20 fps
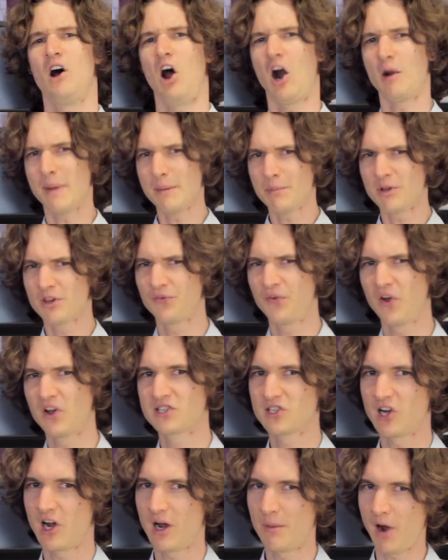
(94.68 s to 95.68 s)
I remember the
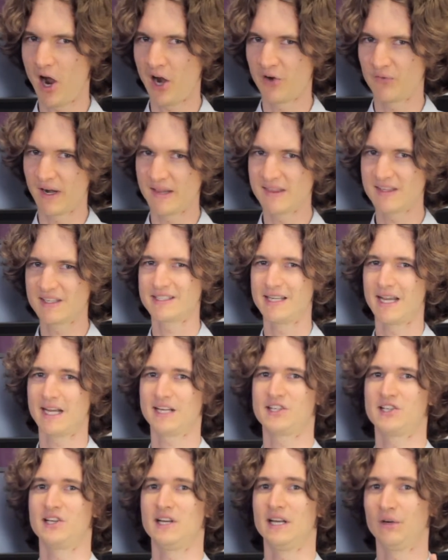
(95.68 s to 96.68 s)
first time I read this
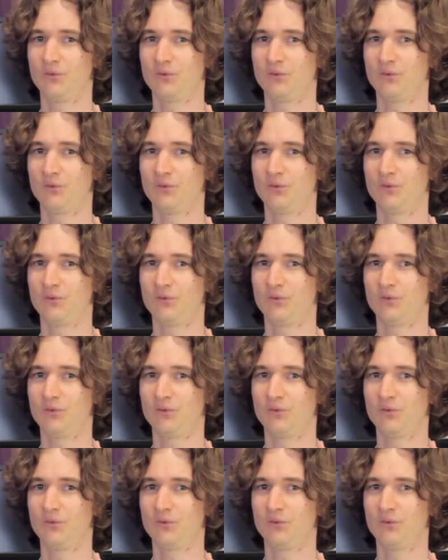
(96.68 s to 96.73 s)
section,